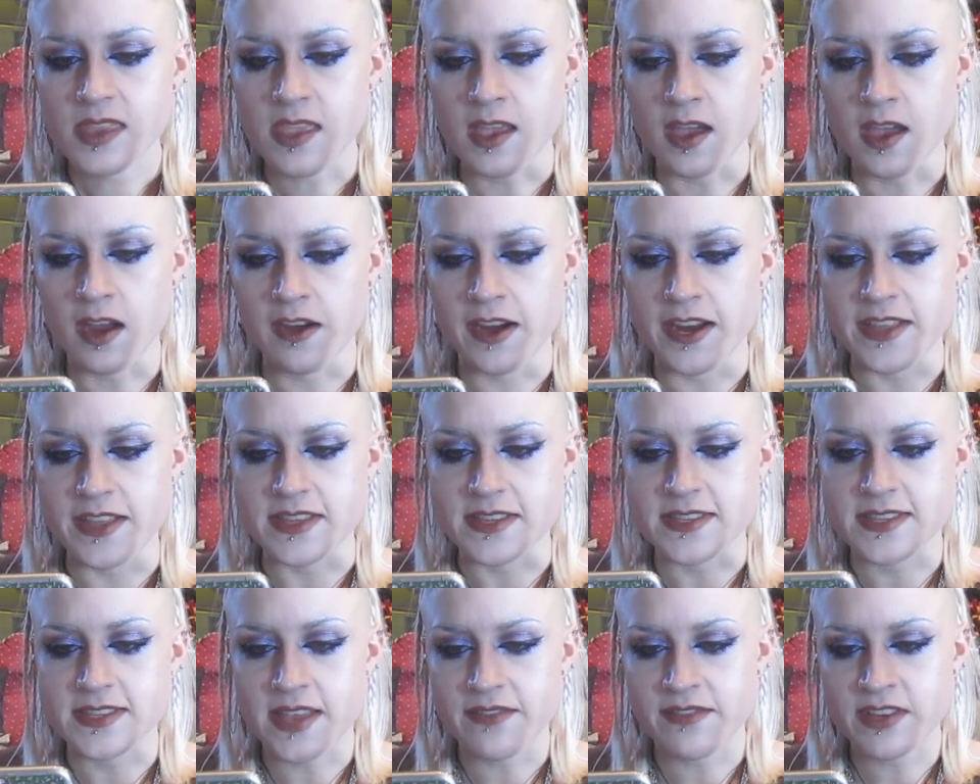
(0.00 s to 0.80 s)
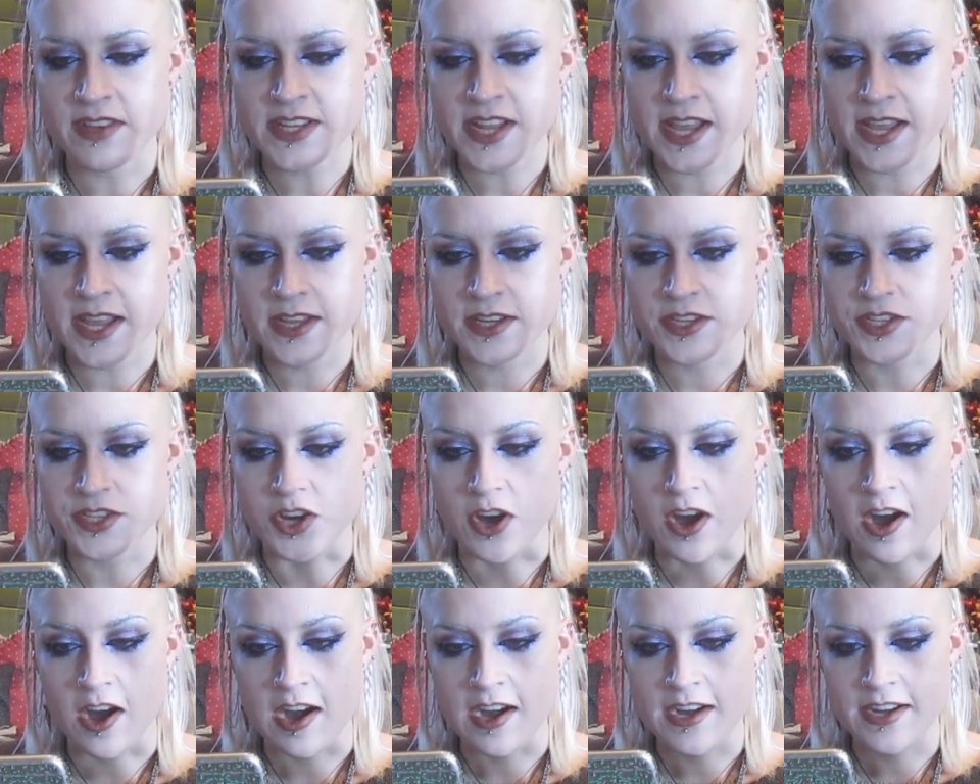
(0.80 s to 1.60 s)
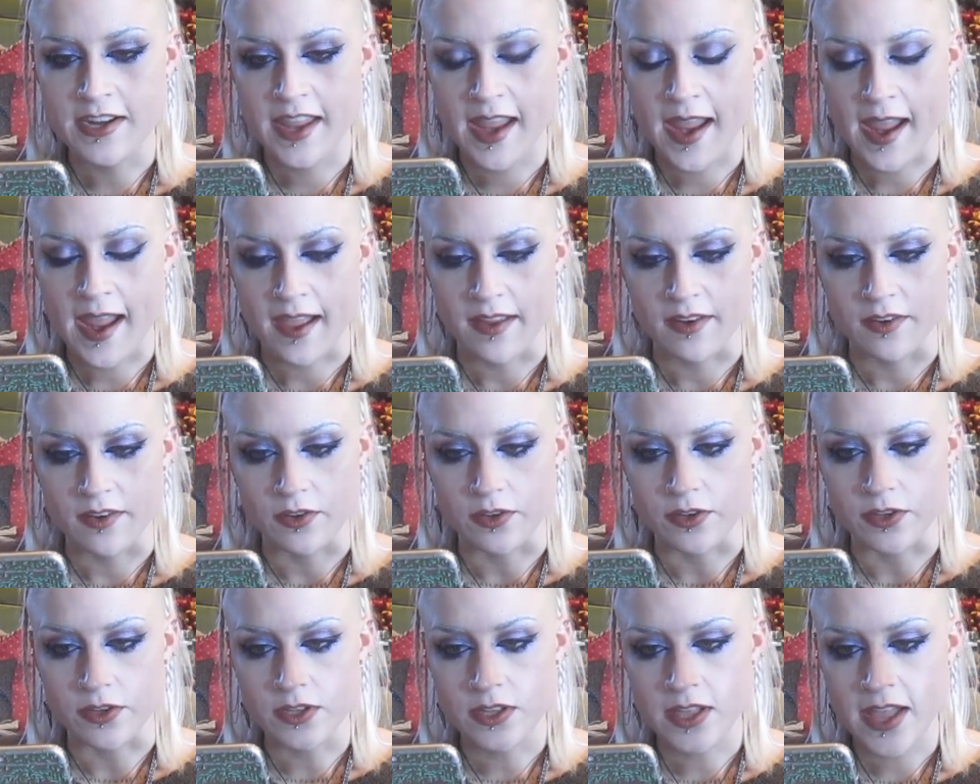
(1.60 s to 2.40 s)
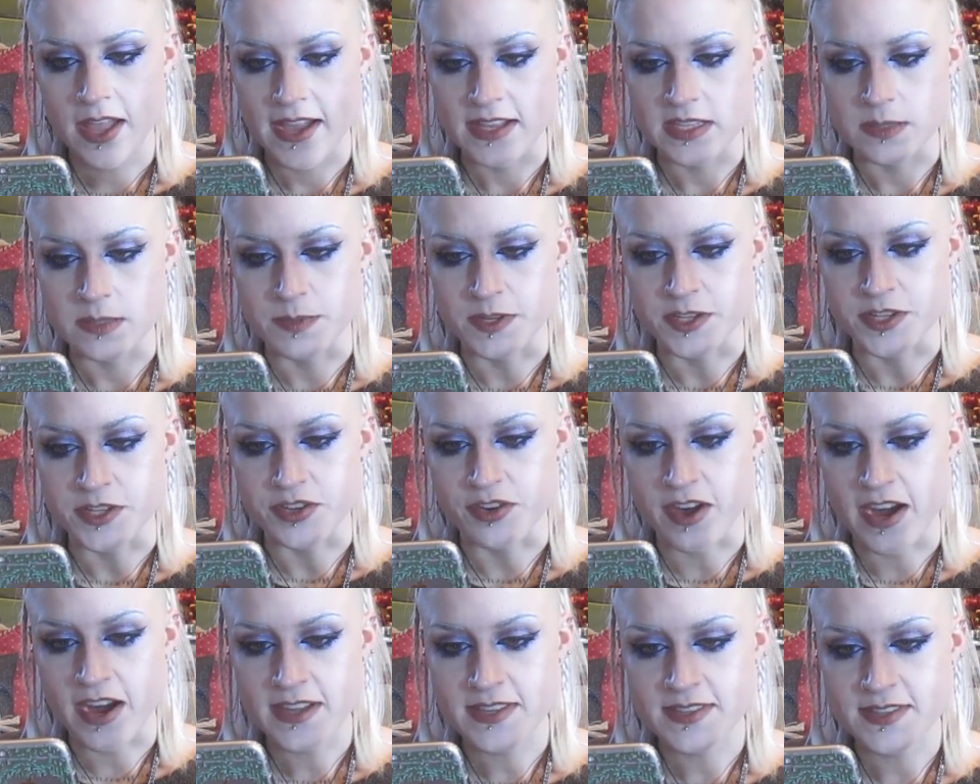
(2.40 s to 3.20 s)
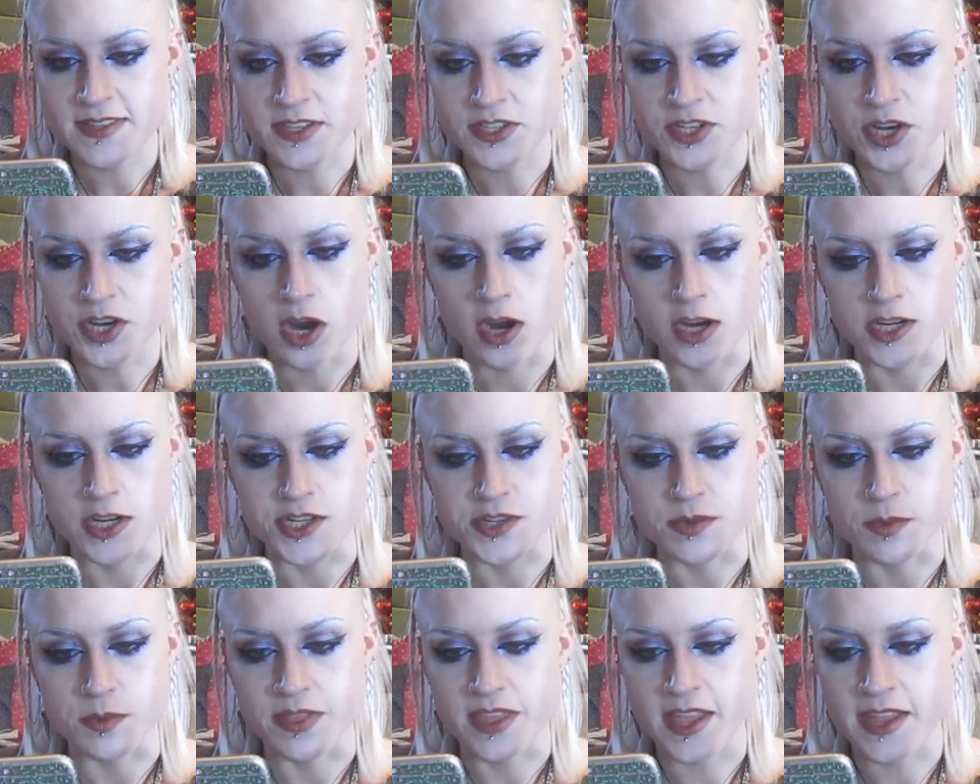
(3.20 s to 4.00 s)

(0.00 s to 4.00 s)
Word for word: All right, the seven day jarred candle has been dressed and charged with